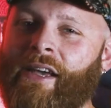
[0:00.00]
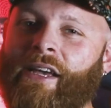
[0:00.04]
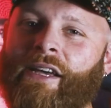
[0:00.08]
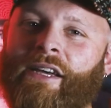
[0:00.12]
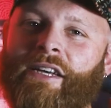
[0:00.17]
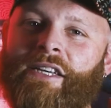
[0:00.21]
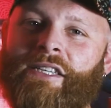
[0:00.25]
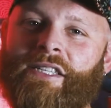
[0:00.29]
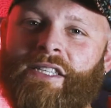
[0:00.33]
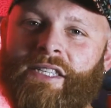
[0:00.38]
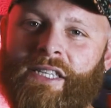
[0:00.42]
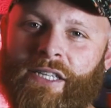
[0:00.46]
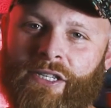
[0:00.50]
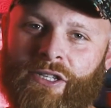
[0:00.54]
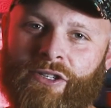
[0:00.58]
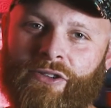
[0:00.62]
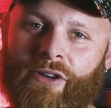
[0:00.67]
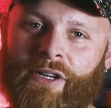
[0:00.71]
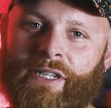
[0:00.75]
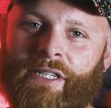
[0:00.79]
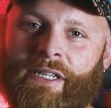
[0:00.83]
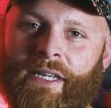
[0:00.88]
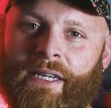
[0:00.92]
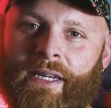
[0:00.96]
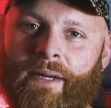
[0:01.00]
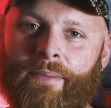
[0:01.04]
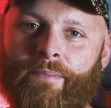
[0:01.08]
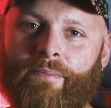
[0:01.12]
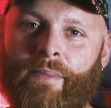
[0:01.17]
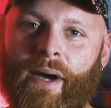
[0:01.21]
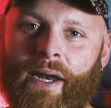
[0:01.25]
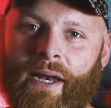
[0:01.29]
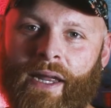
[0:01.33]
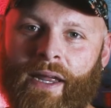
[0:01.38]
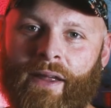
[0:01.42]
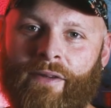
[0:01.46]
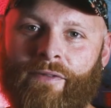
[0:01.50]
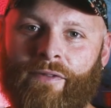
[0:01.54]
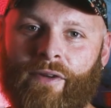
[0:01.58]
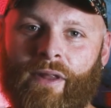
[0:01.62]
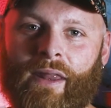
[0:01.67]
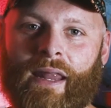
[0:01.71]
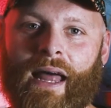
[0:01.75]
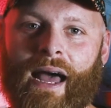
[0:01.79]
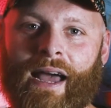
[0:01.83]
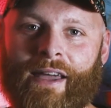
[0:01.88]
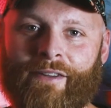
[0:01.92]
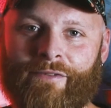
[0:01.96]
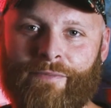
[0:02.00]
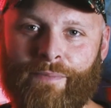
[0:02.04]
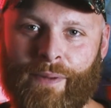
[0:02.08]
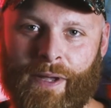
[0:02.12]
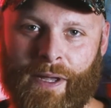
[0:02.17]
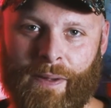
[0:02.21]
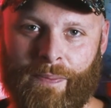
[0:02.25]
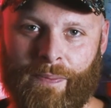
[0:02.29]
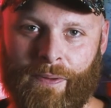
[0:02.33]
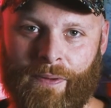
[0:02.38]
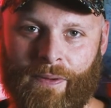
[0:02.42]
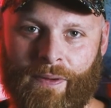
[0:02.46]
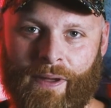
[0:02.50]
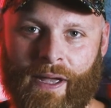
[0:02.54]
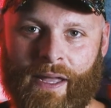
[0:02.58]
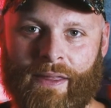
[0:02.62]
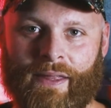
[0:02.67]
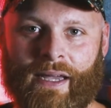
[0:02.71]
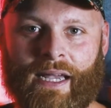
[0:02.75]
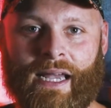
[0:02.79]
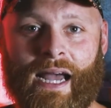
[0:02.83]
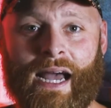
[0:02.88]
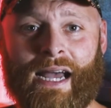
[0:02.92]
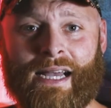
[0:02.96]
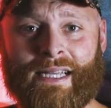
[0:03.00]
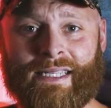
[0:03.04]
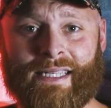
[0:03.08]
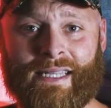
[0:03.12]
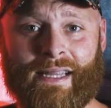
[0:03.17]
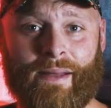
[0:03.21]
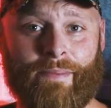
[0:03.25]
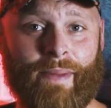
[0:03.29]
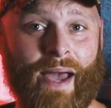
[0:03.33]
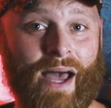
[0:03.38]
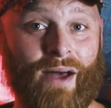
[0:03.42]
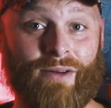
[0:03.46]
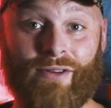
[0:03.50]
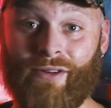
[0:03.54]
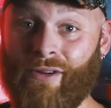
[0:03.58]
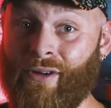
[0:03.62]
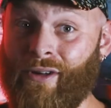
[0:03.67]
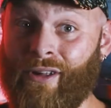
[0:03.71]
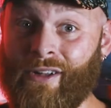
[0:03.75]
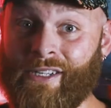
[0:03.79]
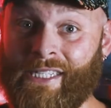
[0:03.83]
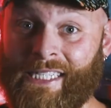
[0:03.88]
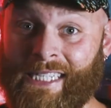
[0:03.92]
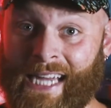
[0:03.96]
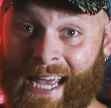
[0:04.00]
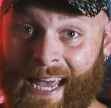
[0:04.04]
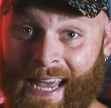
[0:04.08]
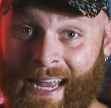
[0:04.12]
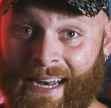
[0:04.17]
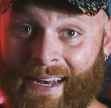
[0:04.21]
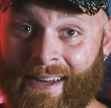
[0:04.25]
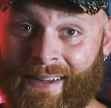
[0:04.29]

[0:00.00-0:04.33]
his district needed money for live people, and the guys in the mound are all dead.